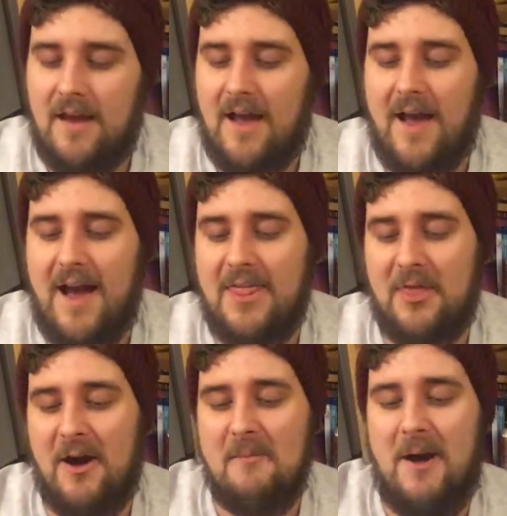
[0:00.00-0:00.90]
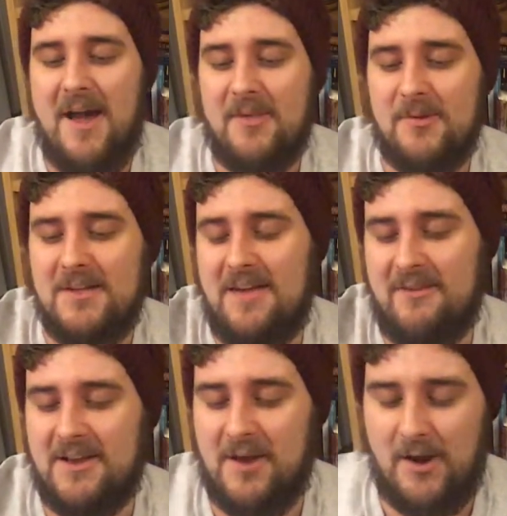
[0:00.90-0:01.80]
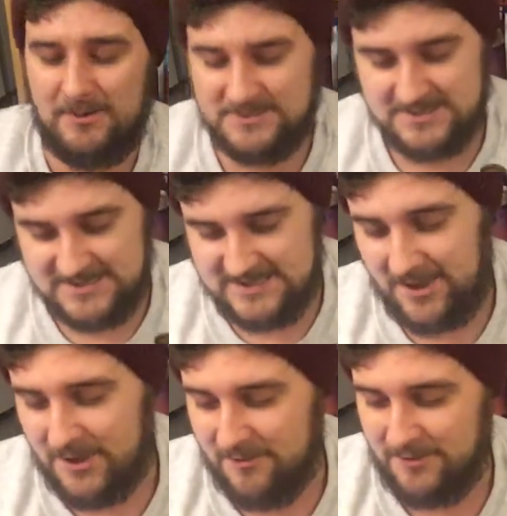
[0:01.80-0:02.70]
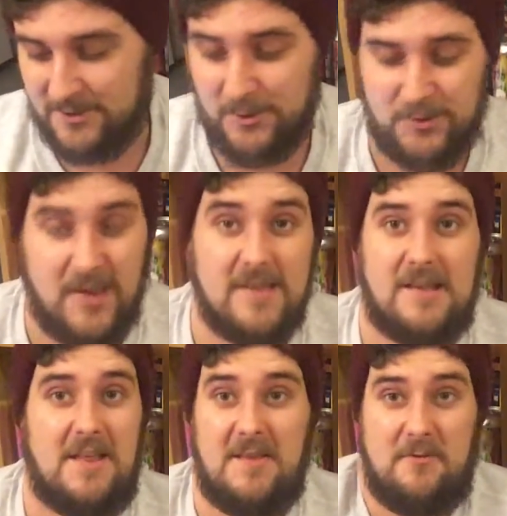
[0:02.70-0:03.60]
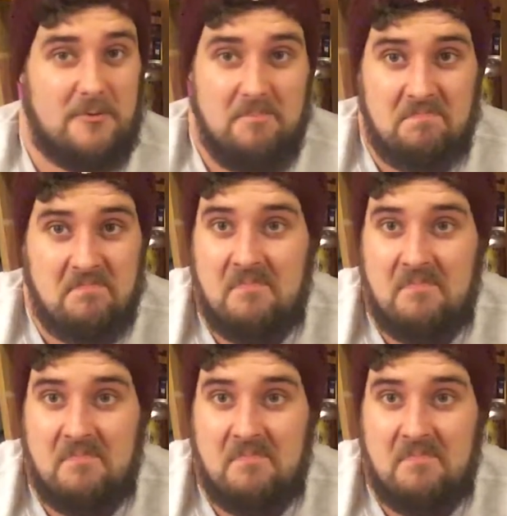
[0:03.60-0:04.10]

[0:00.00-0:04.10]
Uh, I thought I might as well give it a go just to tell you if it does taste any different.